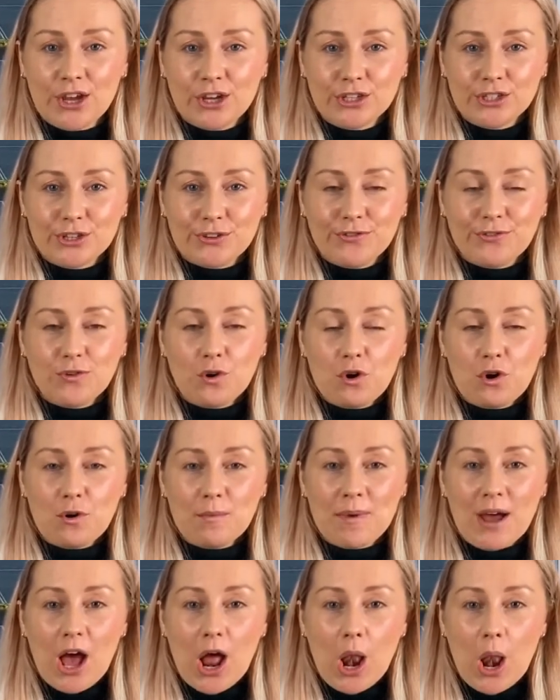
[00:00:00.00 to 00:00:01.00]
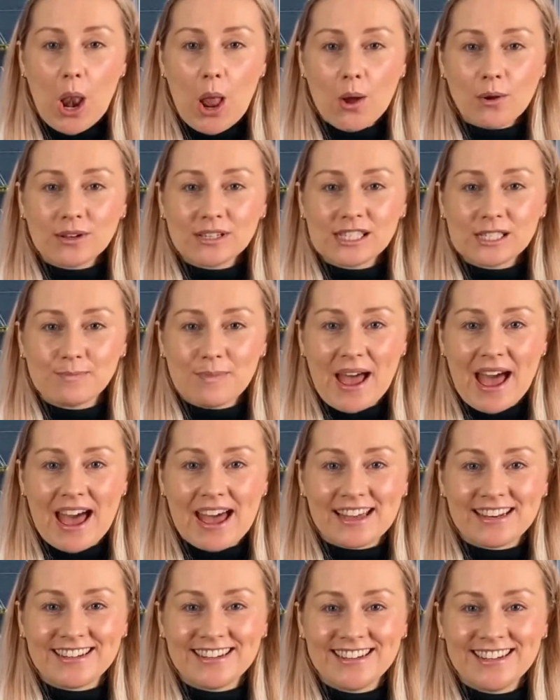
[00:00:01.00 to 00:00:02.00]
to form a long
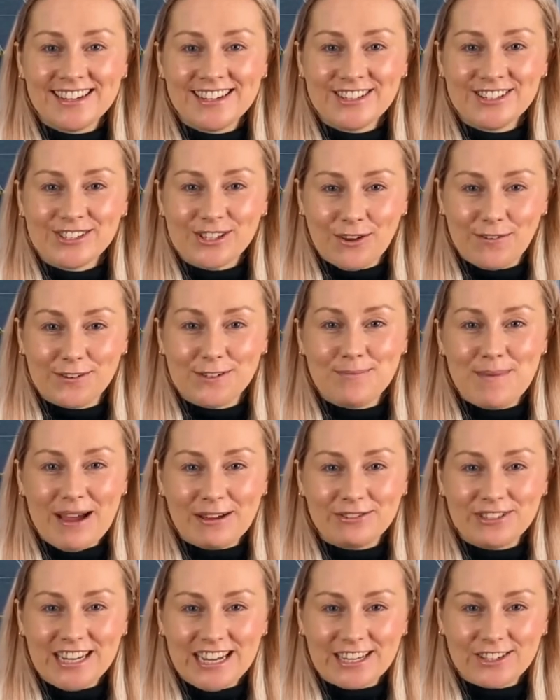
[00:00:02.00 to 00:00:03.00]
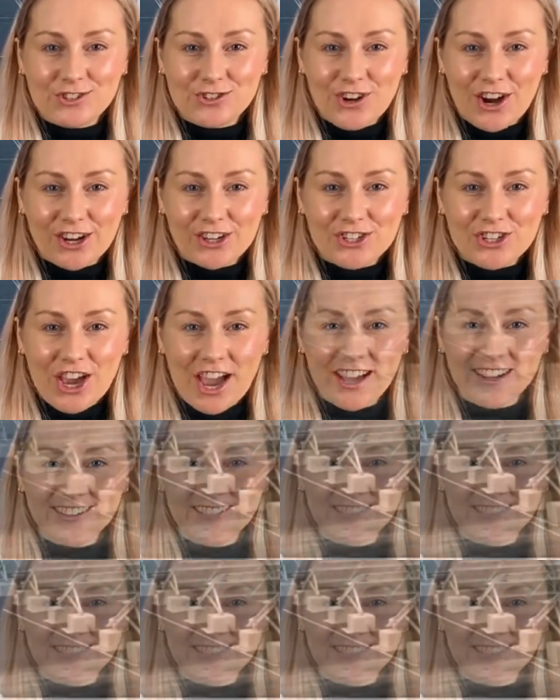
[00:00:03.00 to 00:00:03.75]
span soft mounting structure.